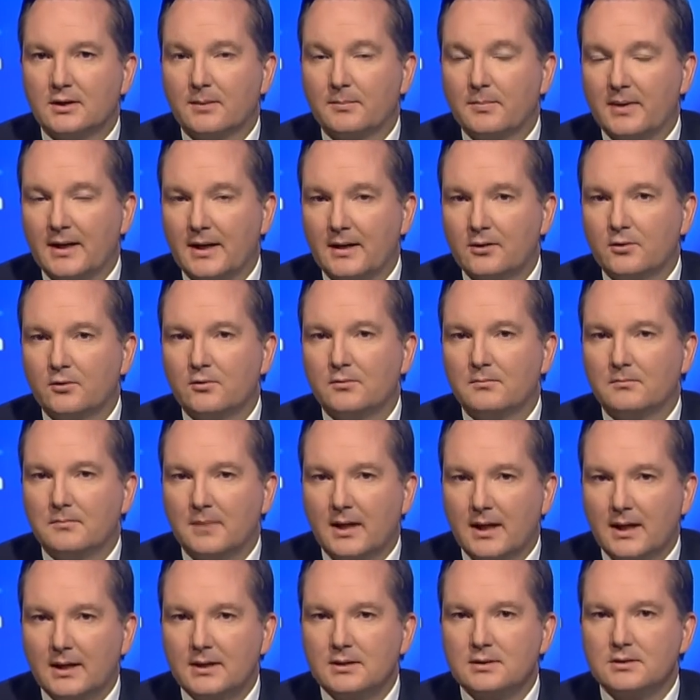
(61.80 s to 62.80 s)
that the panel
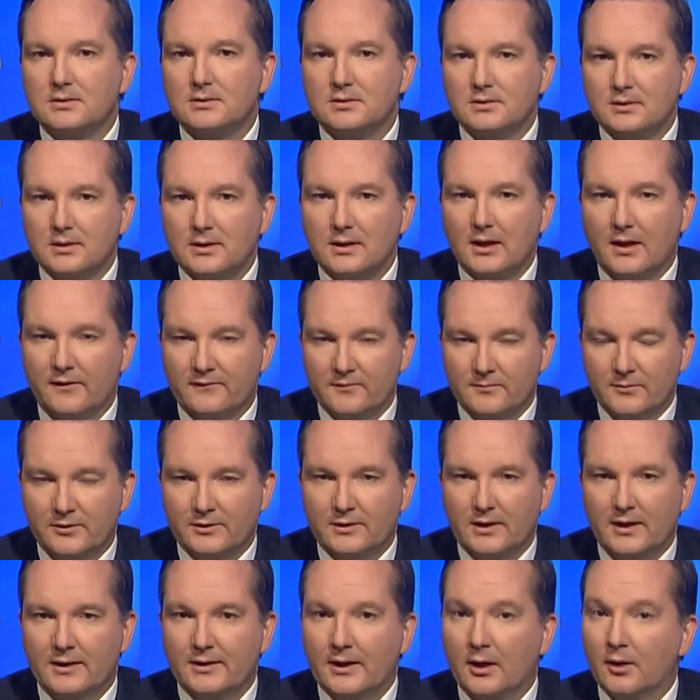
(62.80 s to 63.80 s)
made to the
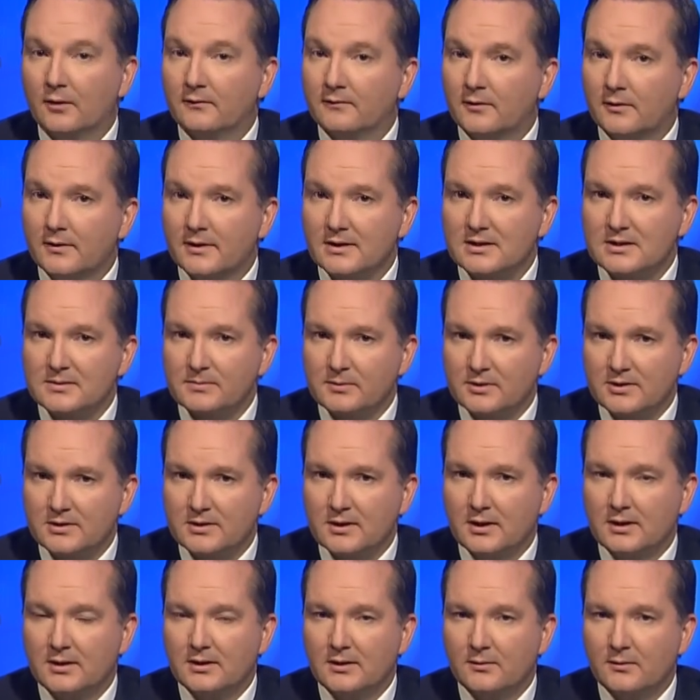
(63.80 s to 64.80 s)
government, and they were very
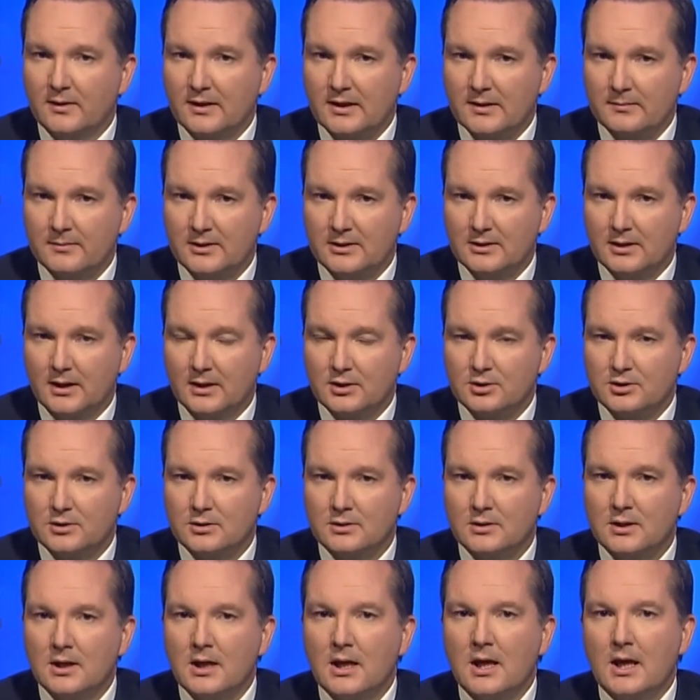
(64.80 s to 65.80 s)
explicit in their
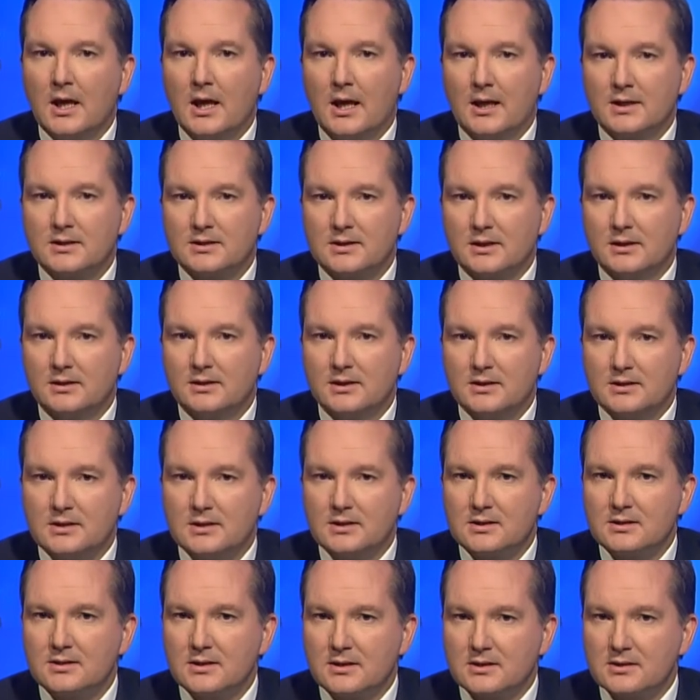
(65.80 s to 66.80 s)
recommendation and said
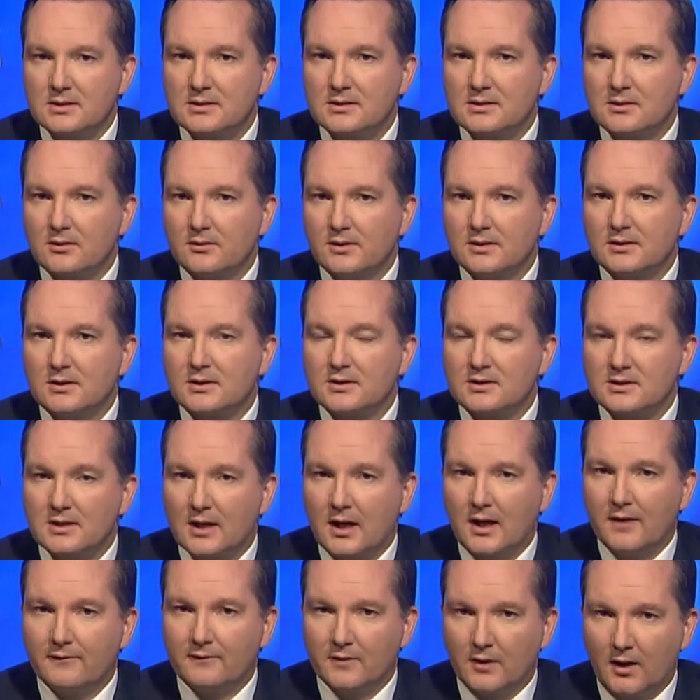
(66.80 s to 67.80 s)
this is necessary to
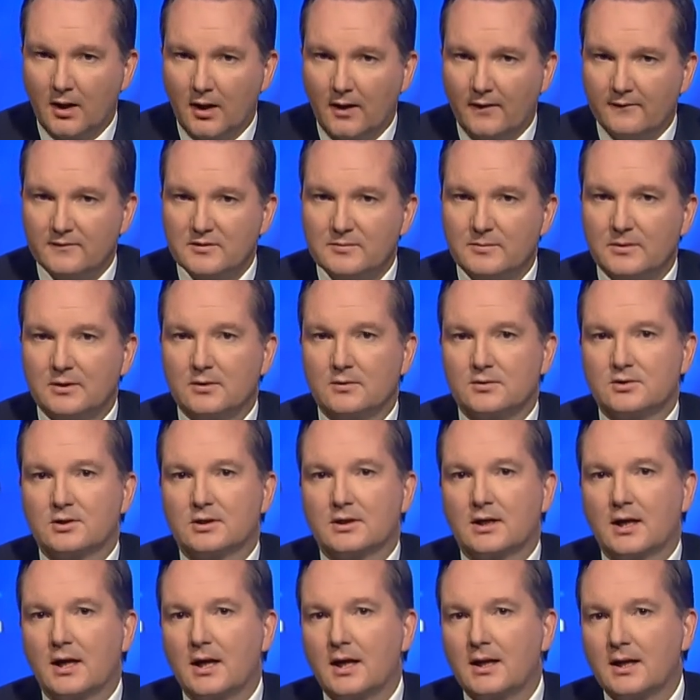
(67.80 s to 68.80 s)
save lives, because
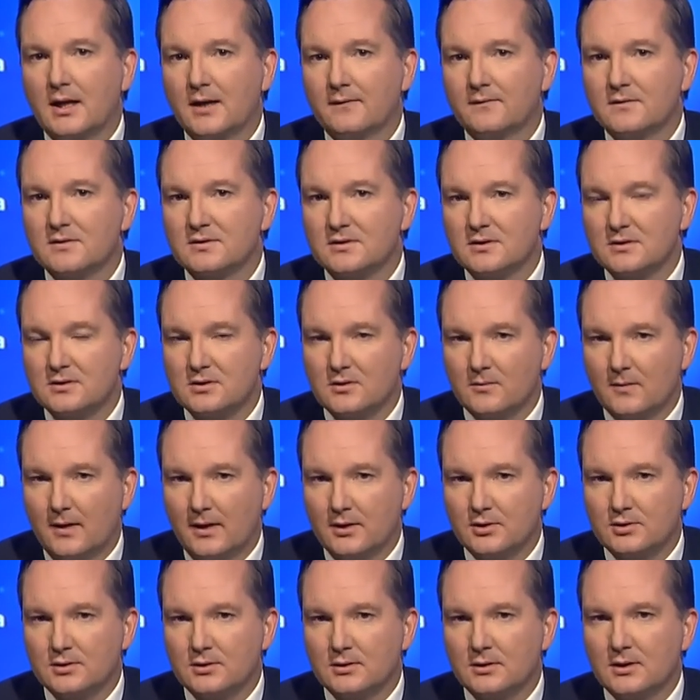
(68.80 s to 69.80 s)
you can't have the
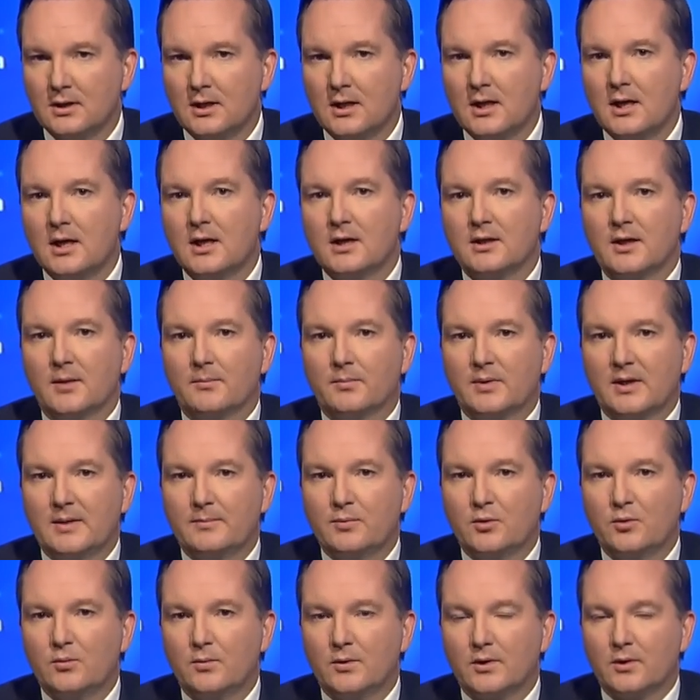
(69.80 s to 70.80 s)
situation that
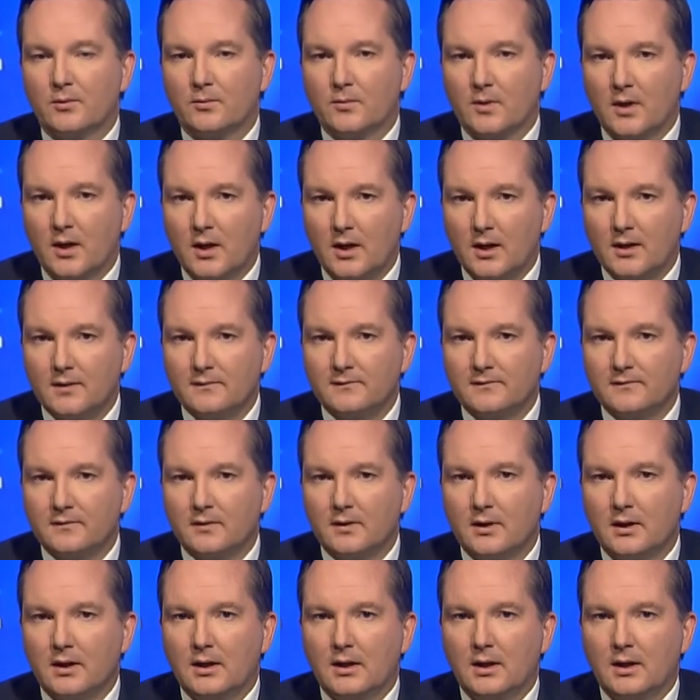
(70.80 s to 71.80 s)
people would arrive
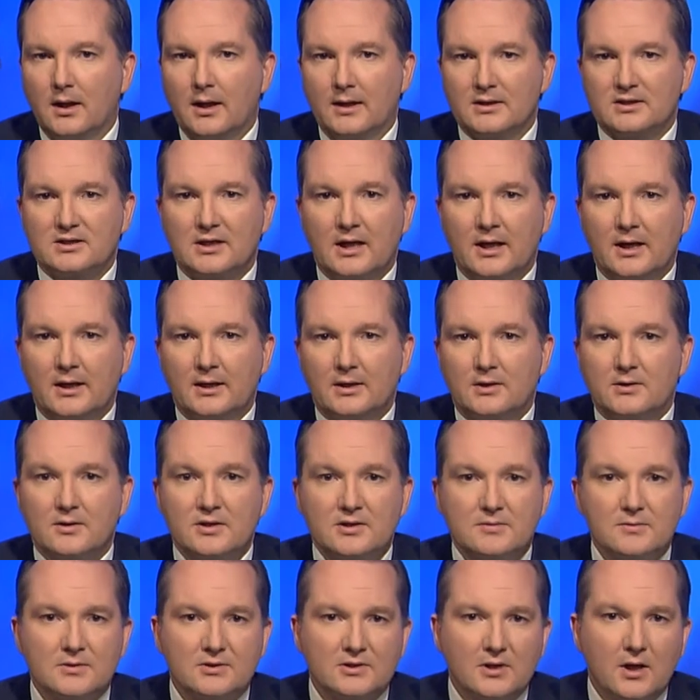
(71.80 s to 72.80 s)
at, say,
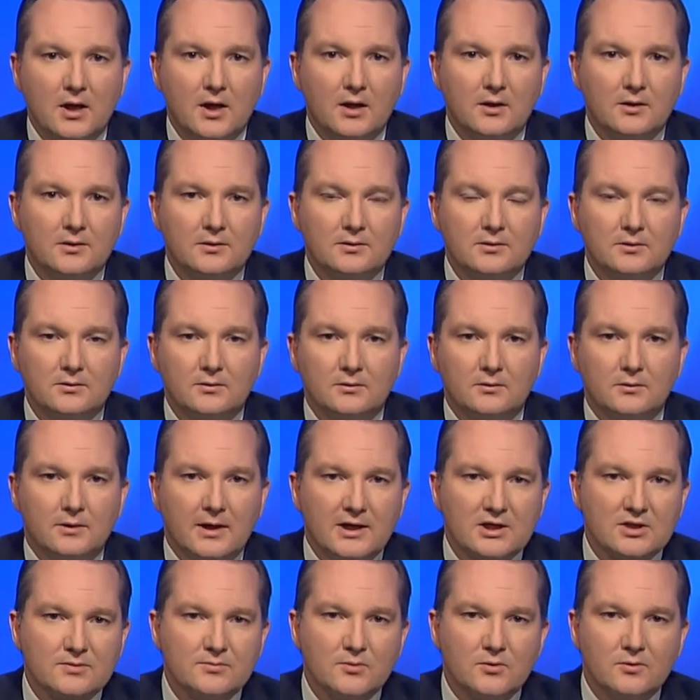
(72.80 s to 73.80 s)
Christmas Island
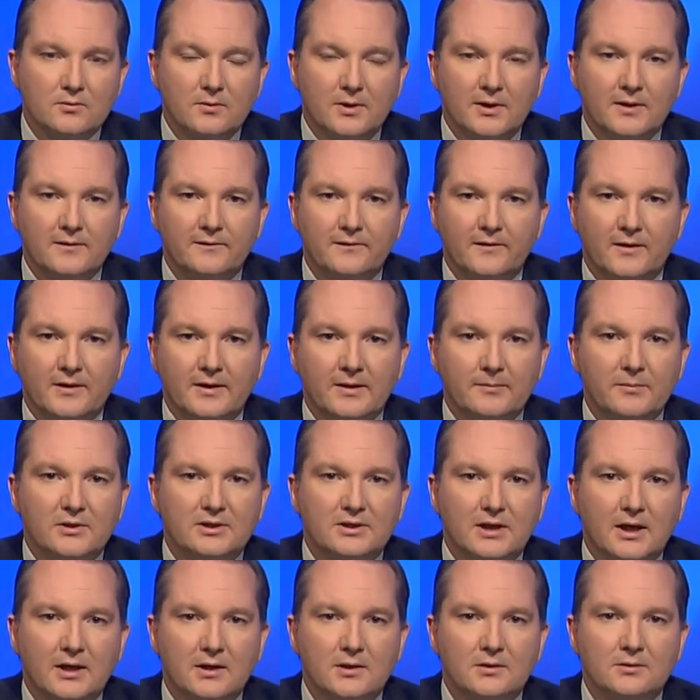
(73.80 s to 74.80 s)
or Ashmore Reef and then
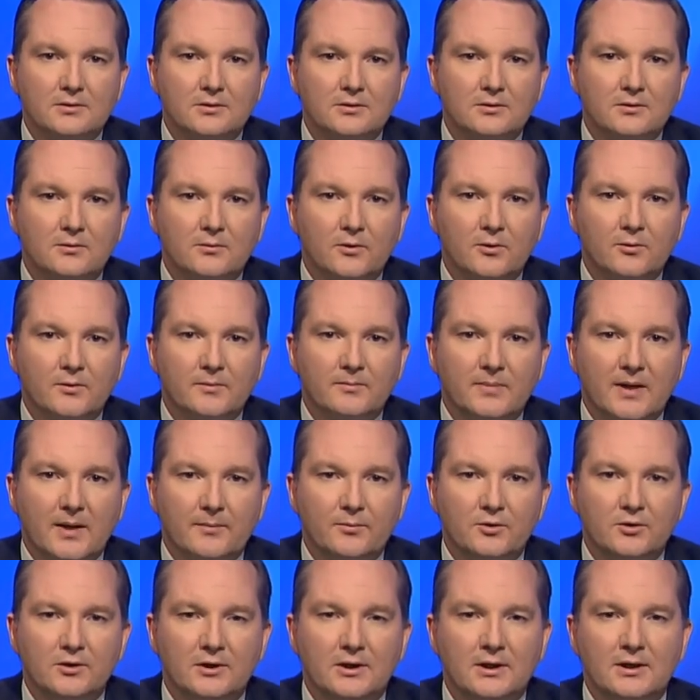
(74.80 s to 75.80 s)
be taken to Nauru and
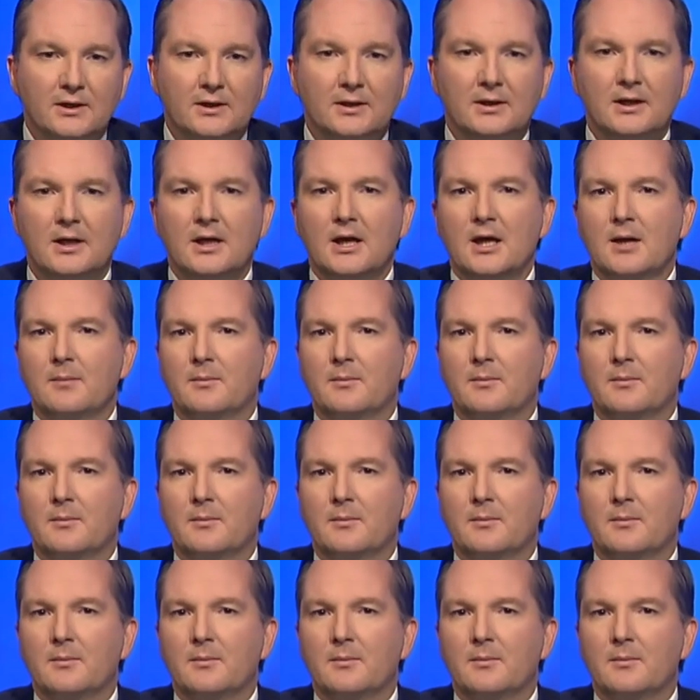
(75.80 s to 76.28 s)
Papua New Guinea.